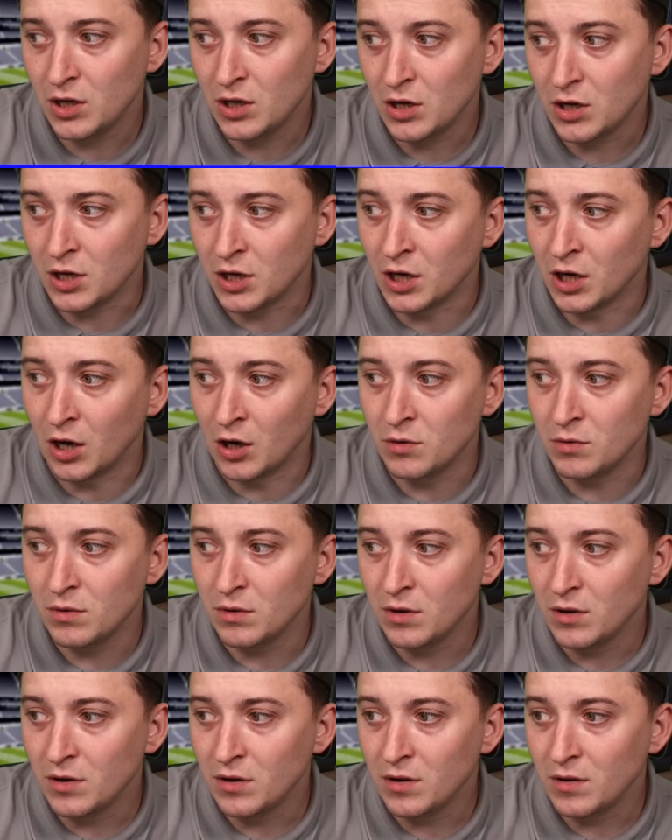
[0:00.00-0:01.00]
You know,
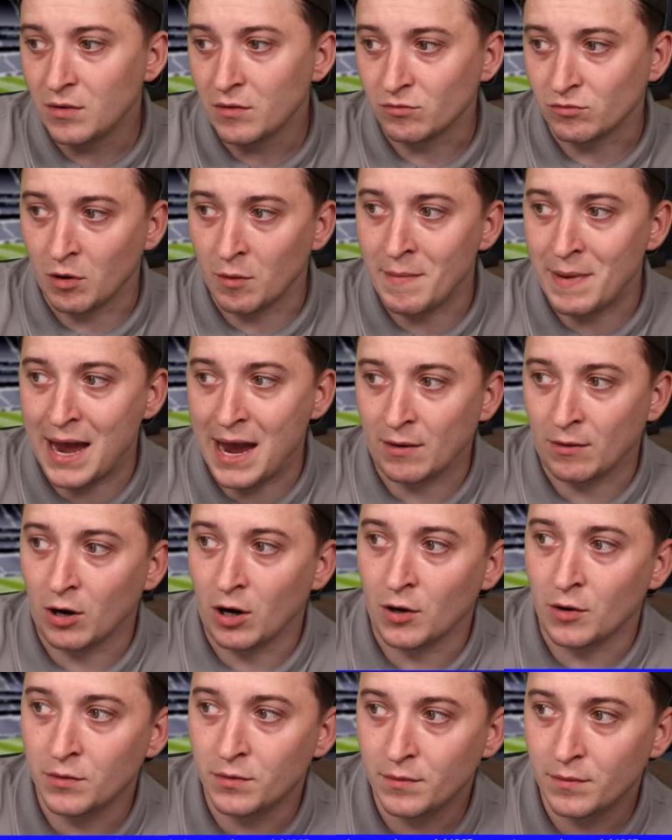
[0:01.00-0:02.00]

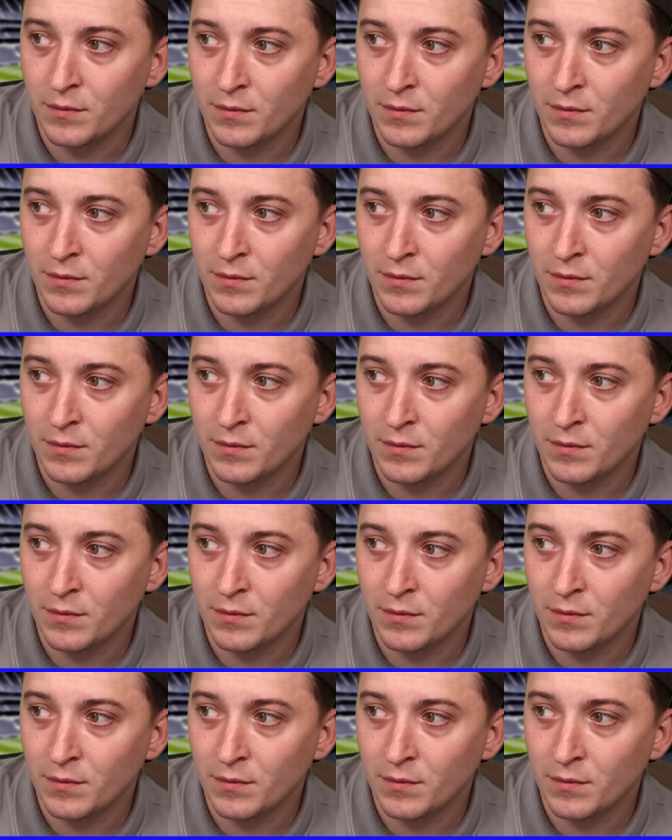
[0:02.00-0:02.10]
Romero,